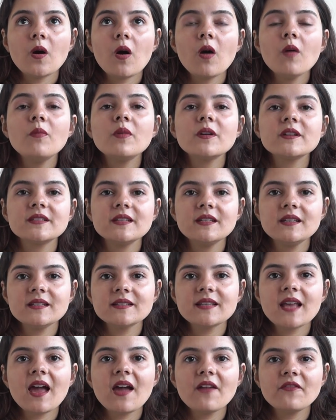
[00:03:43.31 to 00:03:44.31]
all
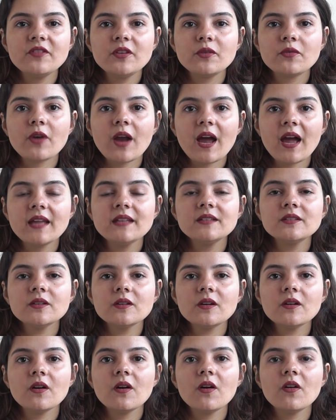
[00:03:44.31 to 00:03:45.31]
Brazilians have the right
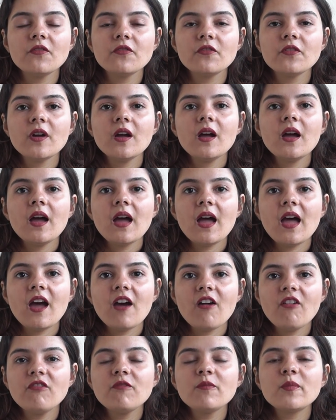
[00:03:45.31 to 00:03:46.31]
of
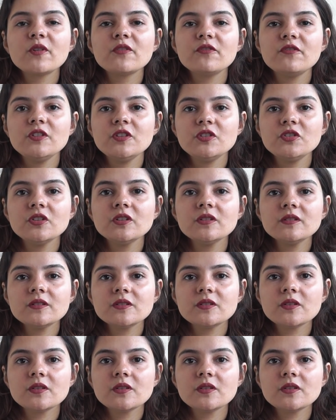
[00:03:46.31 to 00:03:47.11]
health provision.